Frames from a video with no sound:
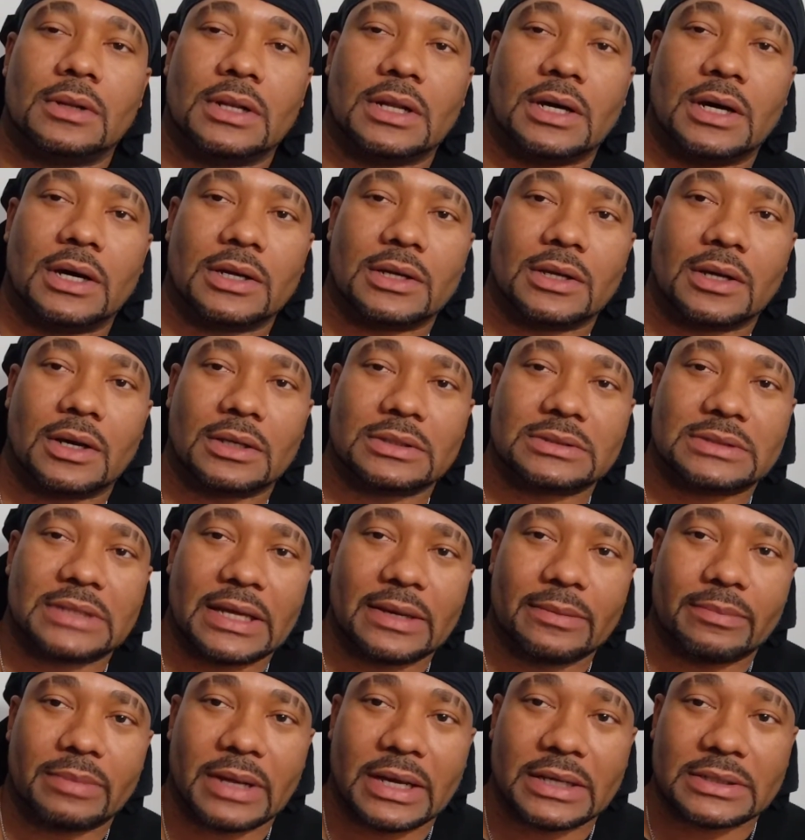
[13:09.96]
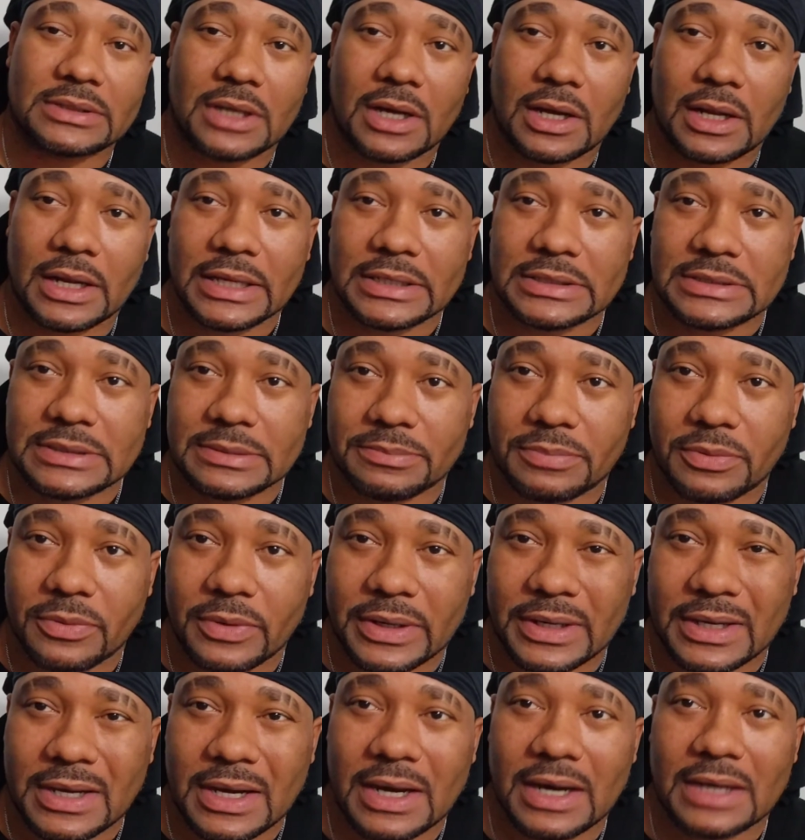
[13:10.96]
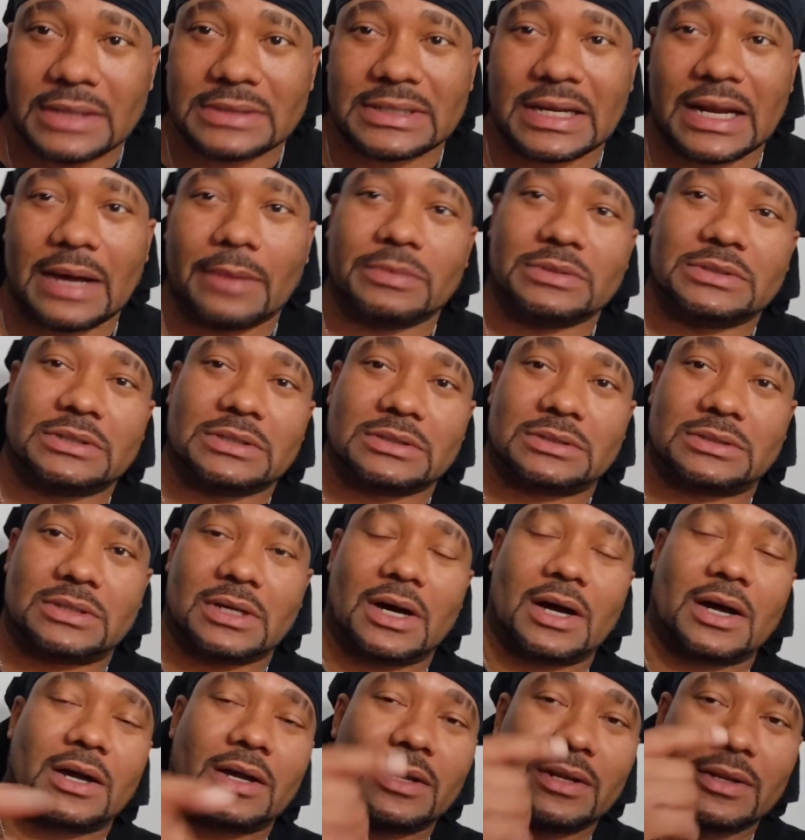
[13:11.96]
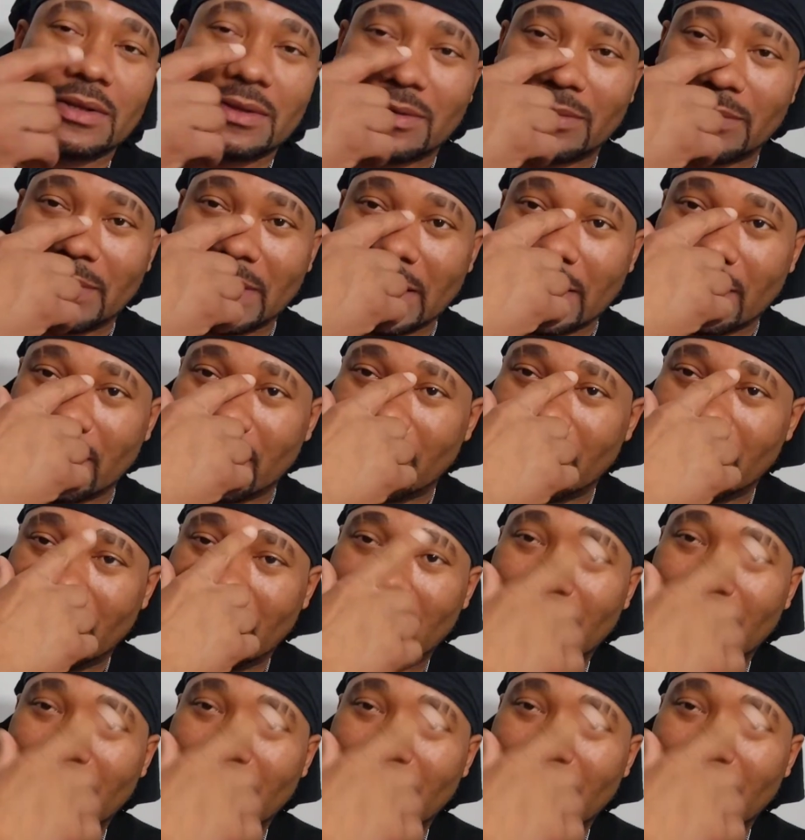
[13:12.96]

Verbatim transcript: Love y'all. Stay blessed. Holla at your boy, cousin. I'm just talking to you, man.